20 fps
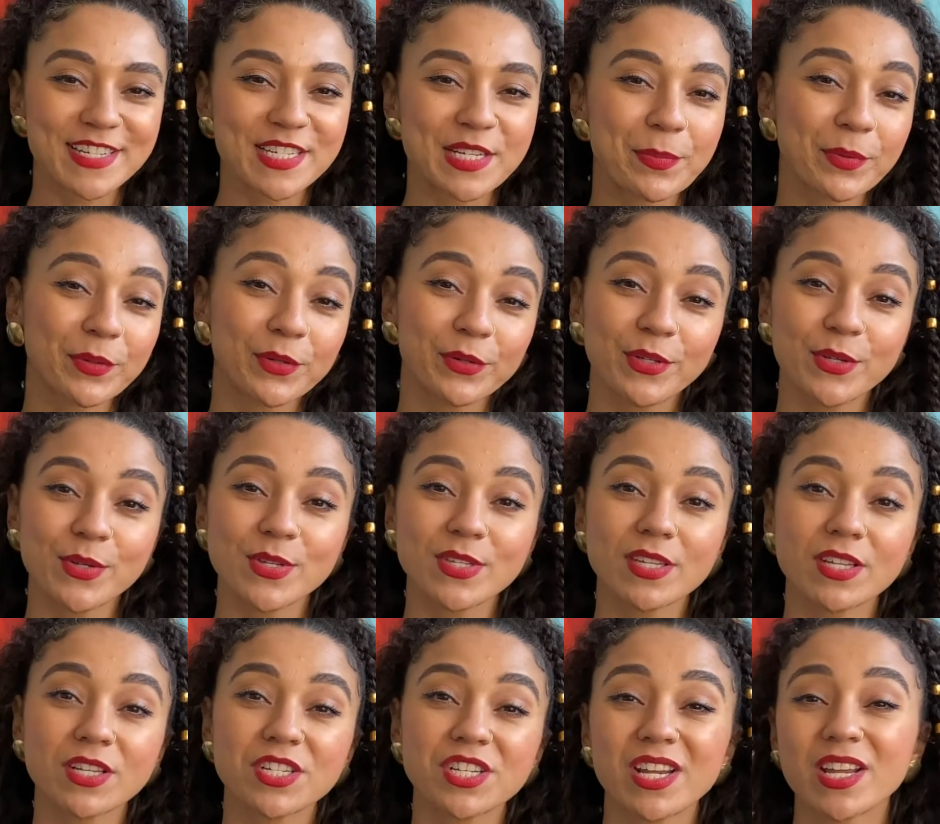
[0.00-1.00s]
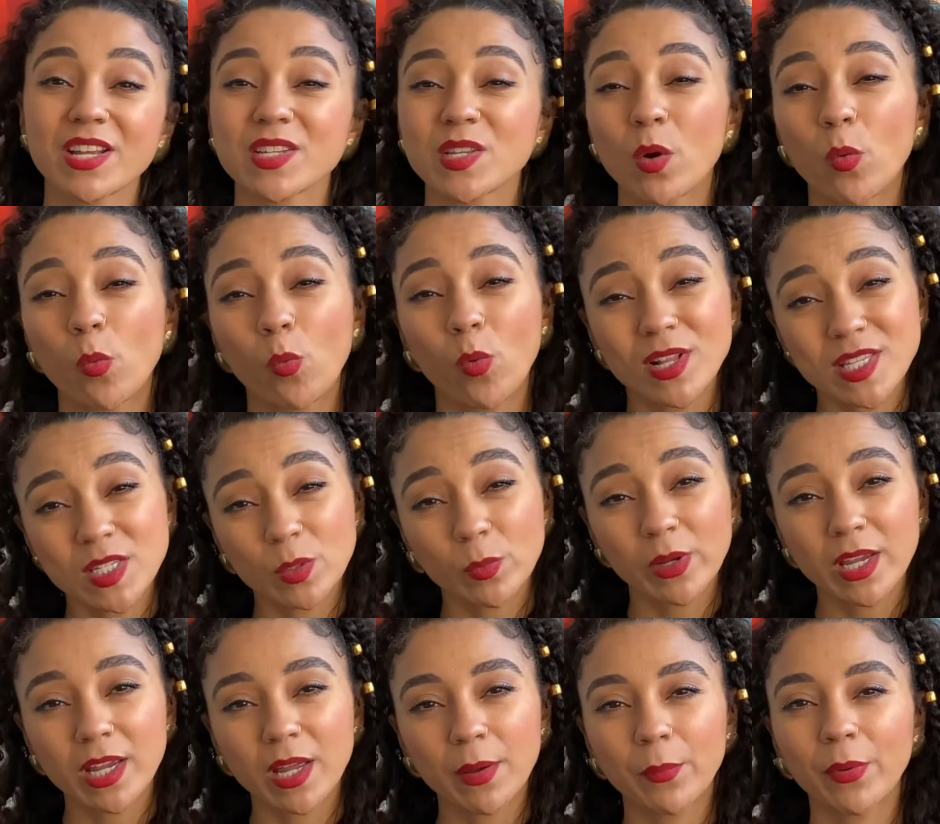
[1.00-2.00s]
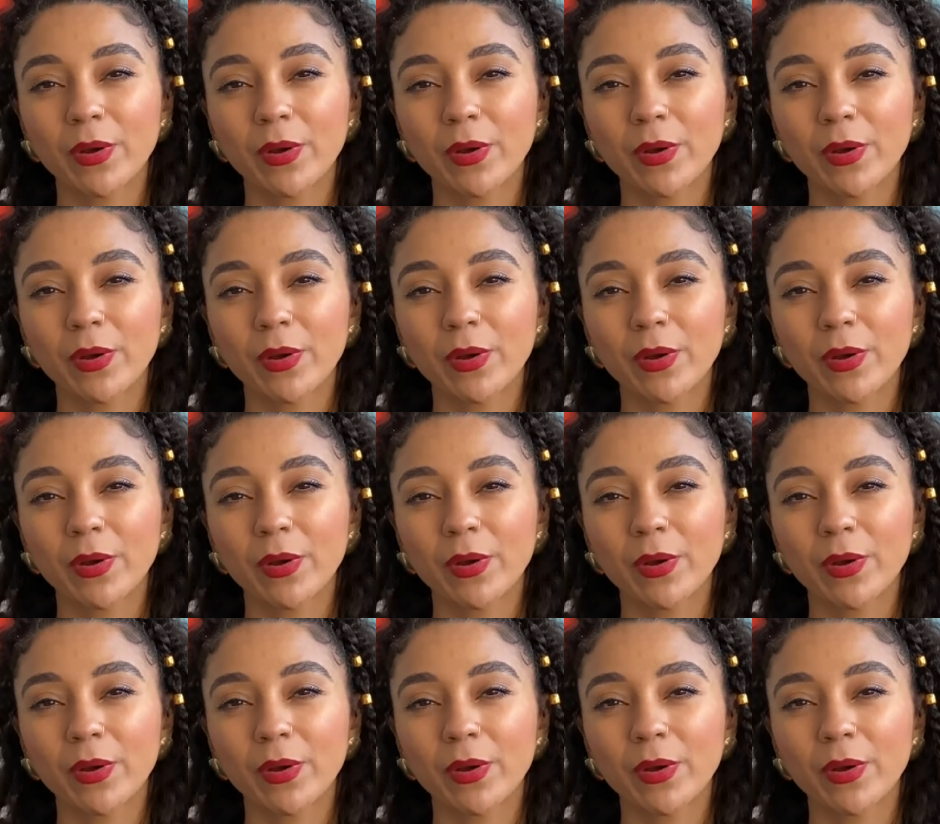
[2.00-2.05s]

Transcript: Typical usage is once a week,